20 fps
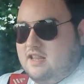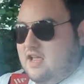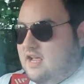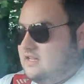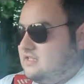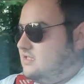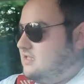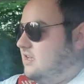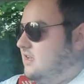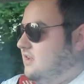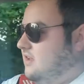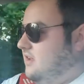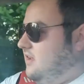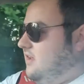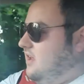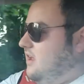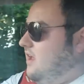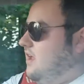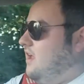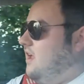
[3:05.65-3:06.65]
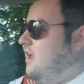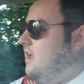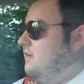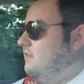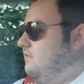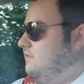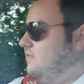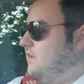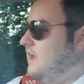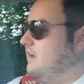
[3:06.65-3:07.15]
last
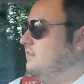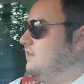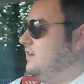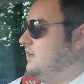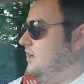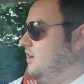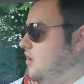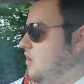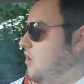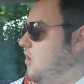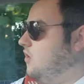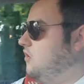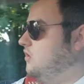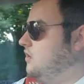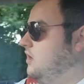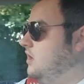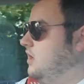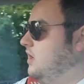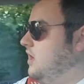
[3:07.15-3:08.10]
very long,